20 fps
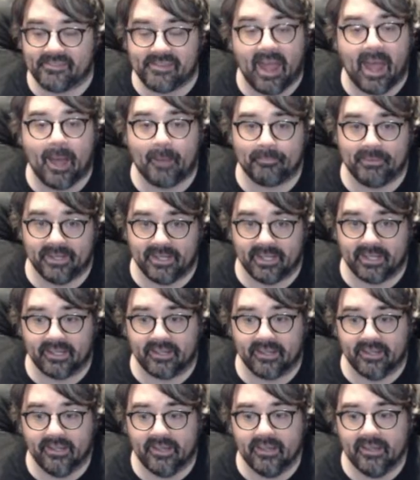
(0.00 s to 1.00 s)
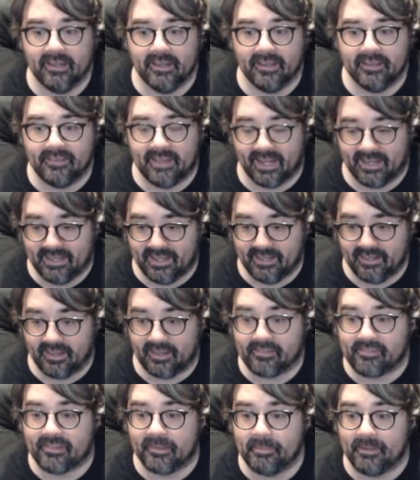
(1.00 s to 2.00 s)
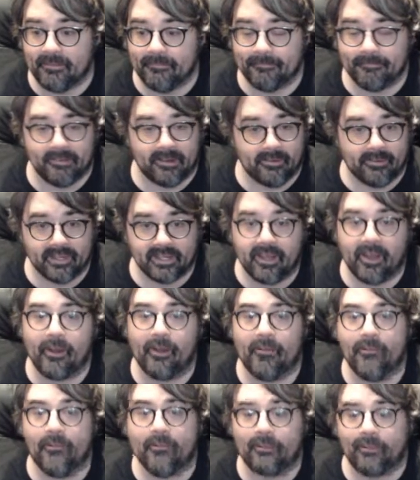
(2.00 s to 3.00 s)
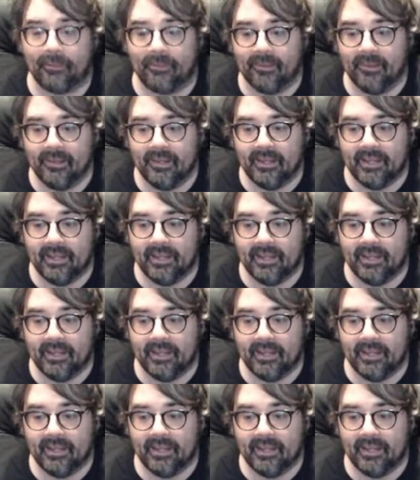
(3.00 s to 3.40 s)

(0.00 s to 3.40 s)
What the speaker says: happening, that he needs to be very careful,